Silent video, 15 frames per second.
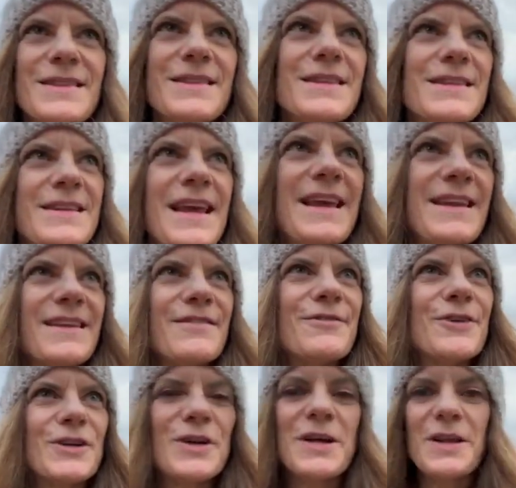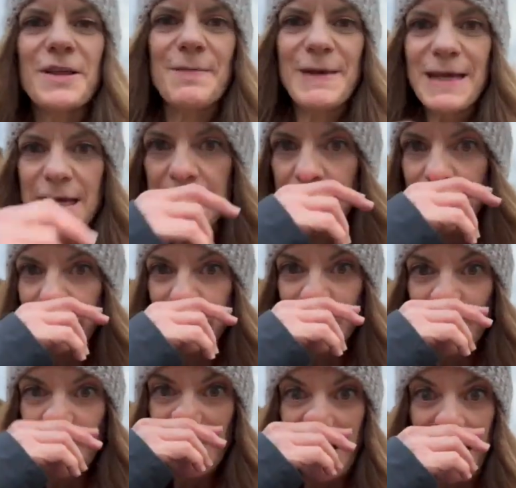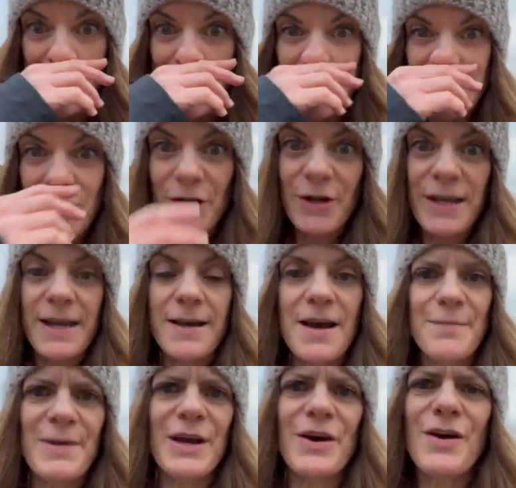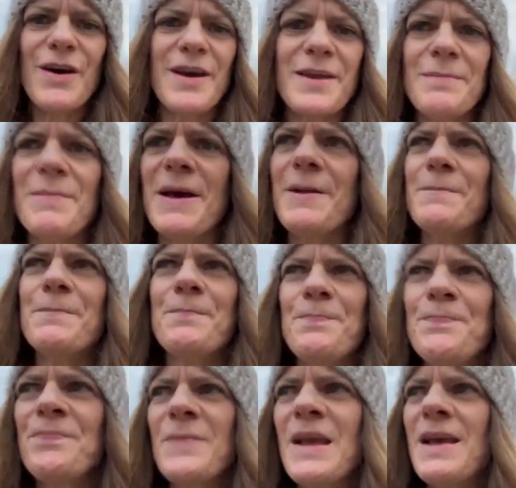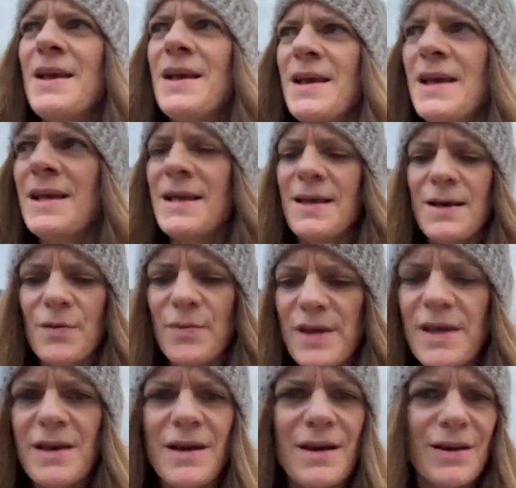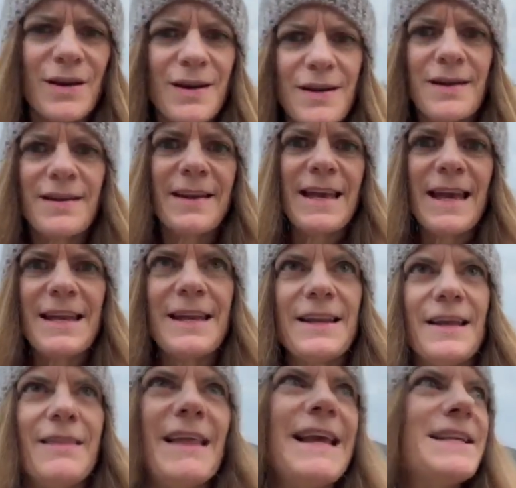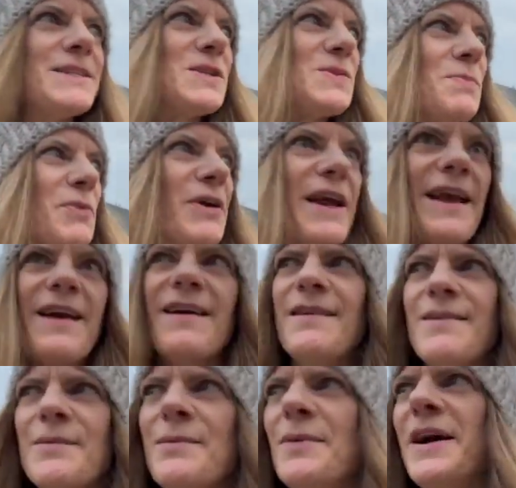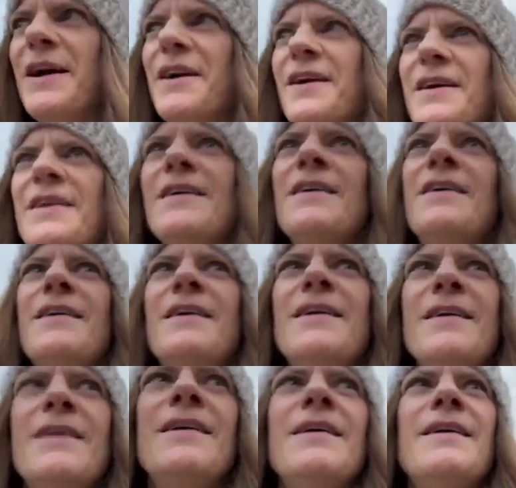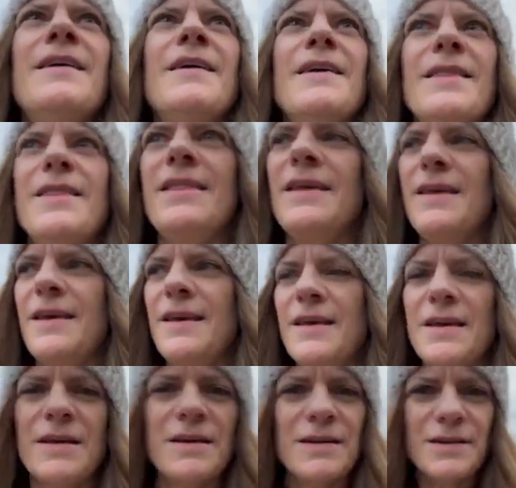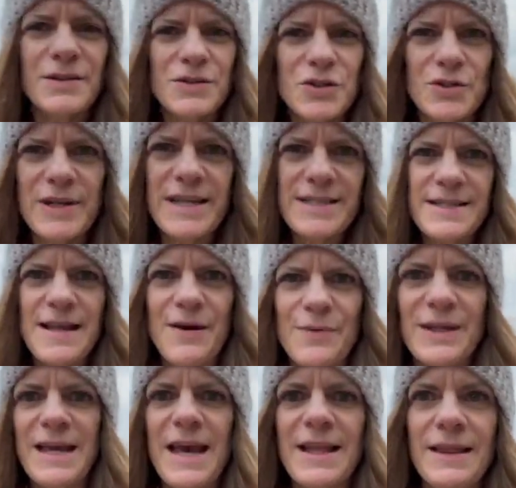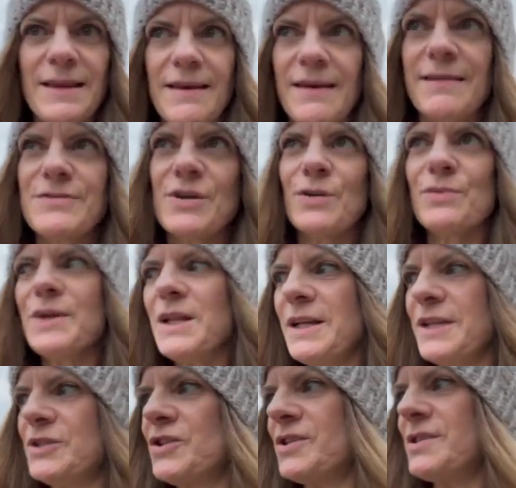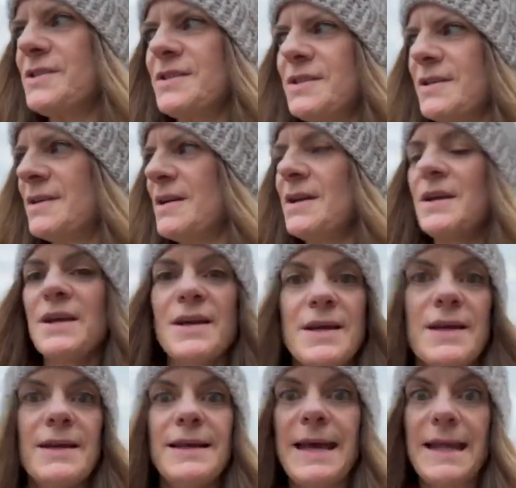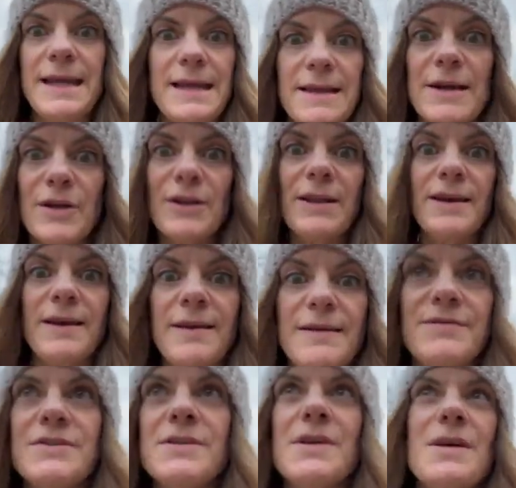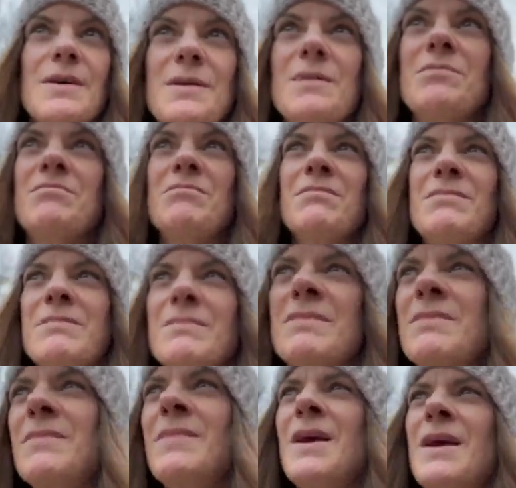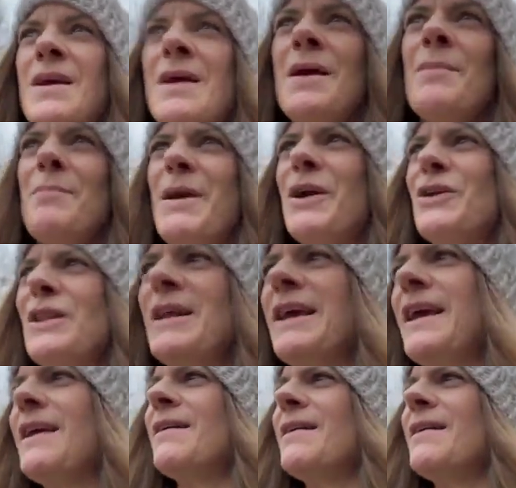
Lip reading: date for the beginning of spring has already come and gone, but we are getting a late spring where the trees that would get leaves are really just getting their leaves barely.